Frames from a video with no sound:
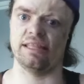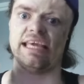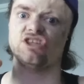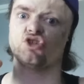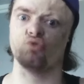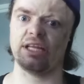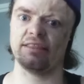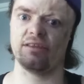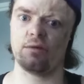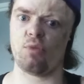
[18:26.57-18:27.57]
They
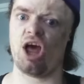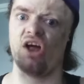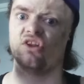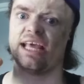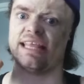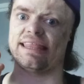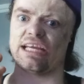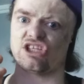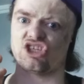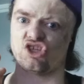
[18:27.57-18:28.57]
treat them like
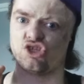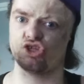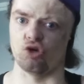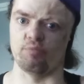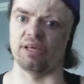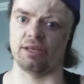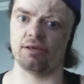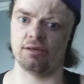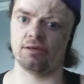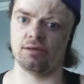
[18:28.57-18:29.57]
they're stupid.